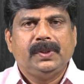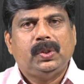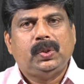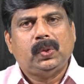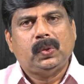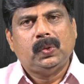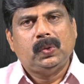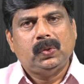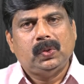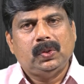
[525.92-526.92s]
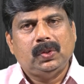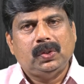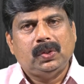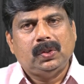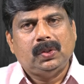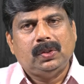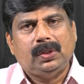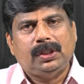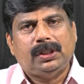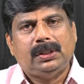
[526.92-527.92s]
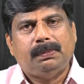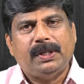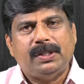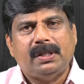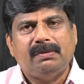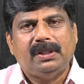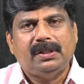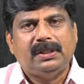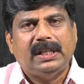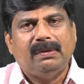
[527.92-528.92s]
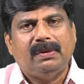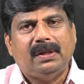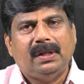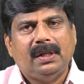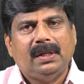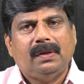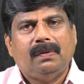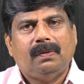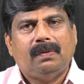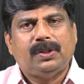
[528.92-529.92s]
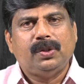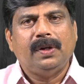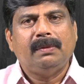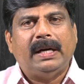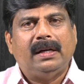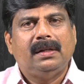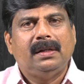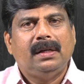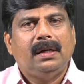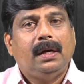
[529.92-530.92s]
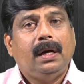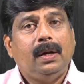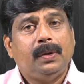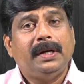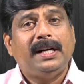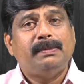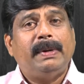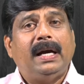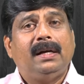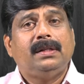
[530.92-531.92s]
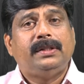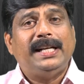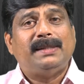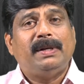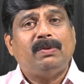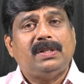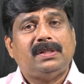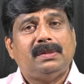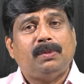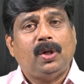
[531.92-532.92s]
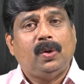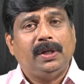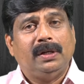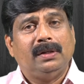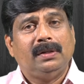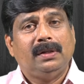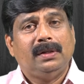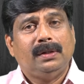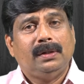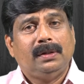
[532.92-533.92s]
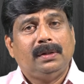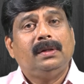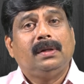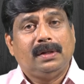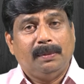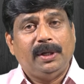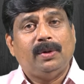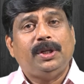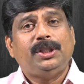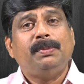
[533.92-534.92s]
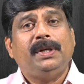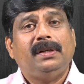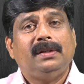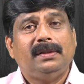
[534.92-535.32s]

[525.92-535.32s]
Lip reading: So this person with his driver was going back and looking at his back. The salesman was monologuing, coming to teach me.